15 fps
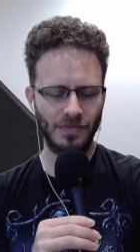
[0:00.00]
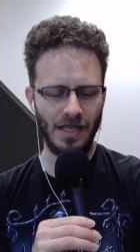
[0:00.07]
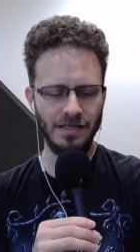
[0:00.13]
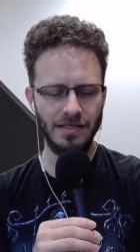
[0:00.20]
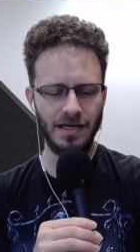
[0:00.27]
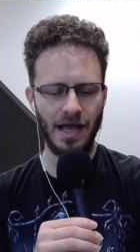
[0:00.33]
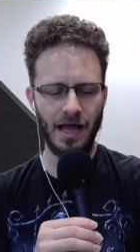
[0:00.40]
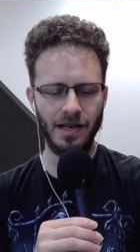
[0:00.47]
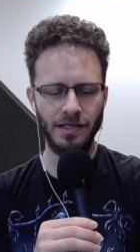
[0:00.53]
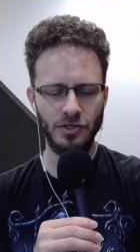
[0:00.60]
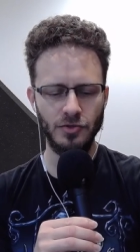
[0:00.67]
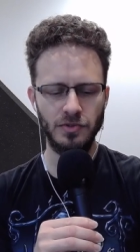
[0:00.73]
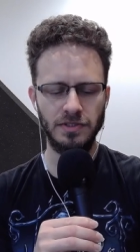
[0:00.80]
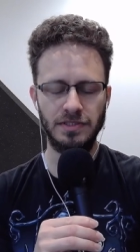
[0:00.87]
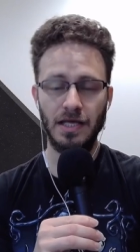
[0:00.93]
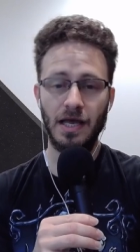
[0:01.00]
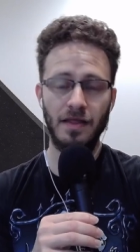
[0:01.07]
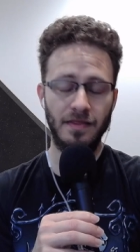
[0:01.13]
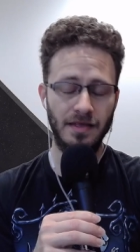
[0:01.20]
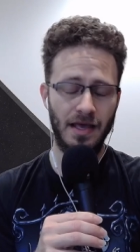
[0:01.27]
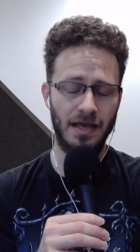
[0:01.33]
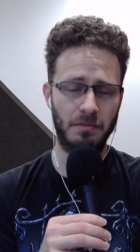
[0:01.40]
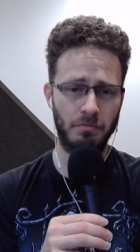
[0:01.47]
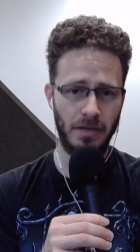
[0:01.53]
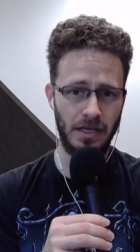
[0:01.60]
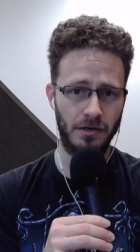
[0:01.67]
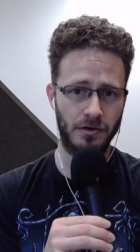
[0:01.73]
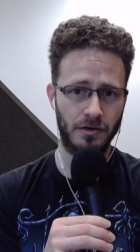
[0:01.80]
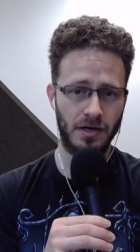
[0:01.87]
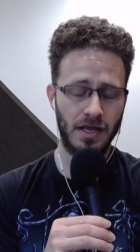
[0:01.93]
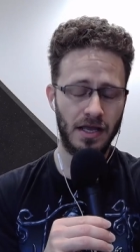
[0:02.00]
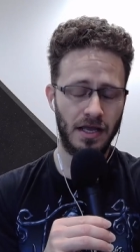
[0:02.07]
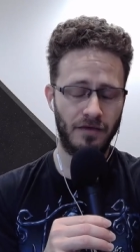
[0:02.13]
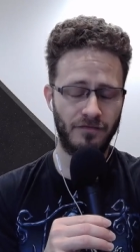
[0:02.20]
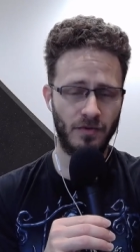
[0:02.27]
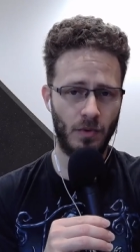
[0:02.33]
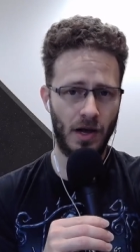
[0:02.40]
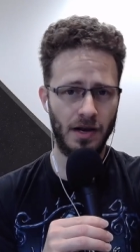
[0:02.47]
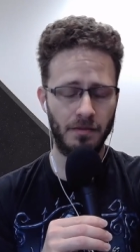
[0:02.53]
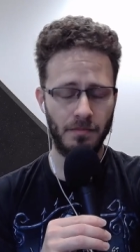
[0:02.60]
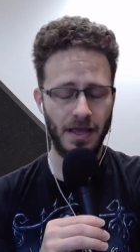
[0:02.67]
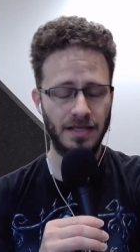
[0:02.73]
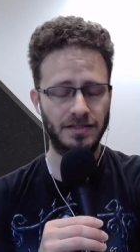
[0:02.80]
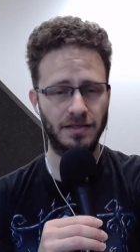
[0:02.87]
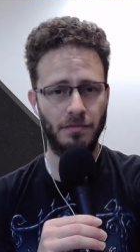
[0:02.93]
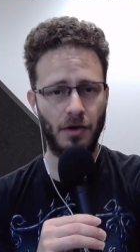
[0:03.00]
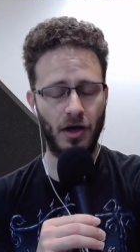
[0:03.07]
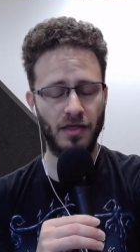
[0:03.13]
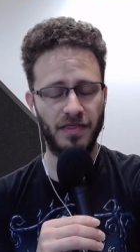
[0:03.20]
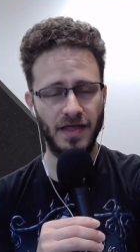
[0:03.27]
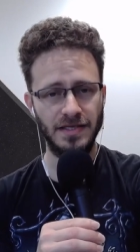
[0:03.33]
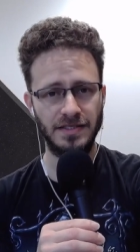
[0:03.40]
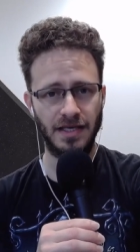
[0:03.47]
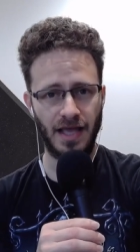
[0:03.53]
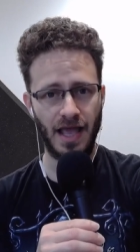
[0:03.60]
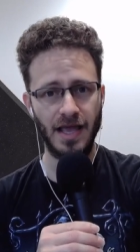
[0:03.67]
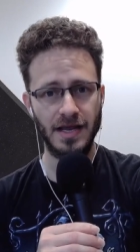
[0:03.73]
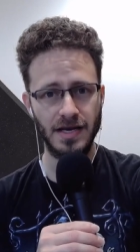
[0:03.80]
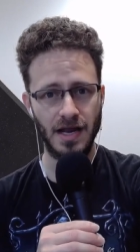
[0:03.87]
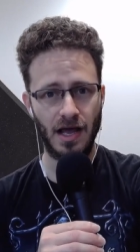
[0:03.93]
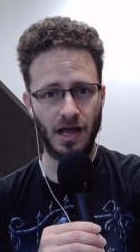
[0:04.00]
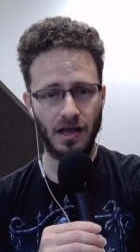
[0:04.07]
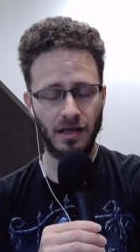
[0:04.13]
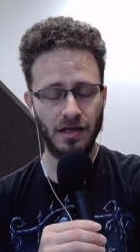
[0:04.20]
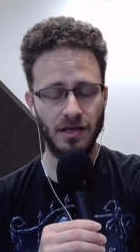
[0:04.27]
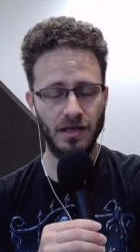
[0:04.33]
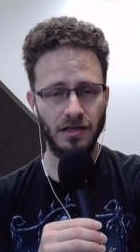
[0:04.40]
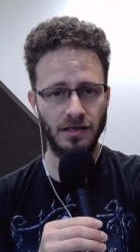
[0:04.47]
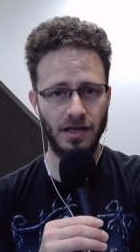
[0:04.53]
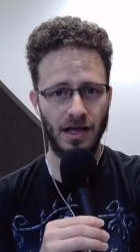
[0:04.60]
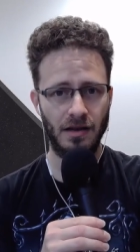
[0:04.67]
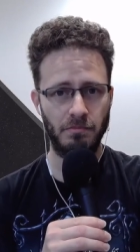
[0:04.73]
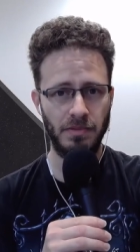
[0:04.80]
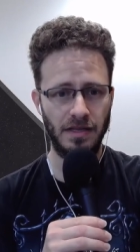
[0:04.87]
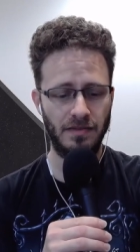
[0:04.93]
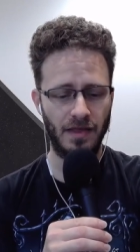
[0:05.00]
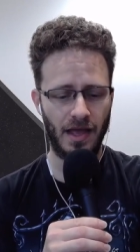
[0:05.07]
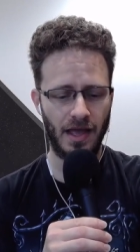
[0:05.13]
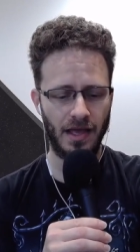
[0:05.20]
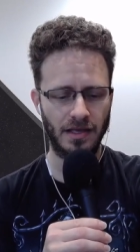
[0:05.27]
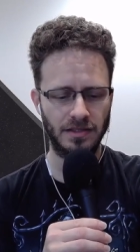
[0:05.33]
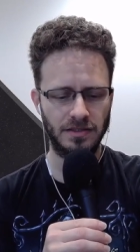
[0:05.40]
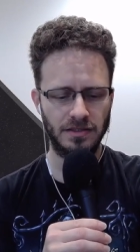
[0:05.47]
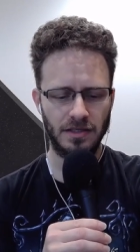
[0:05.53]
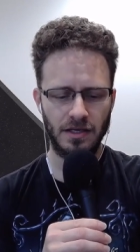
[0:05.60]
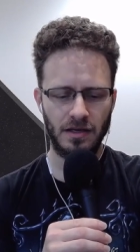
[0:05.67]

You got to use the egg beater if you want to make some authentic eggnog. You got to beat the eggs.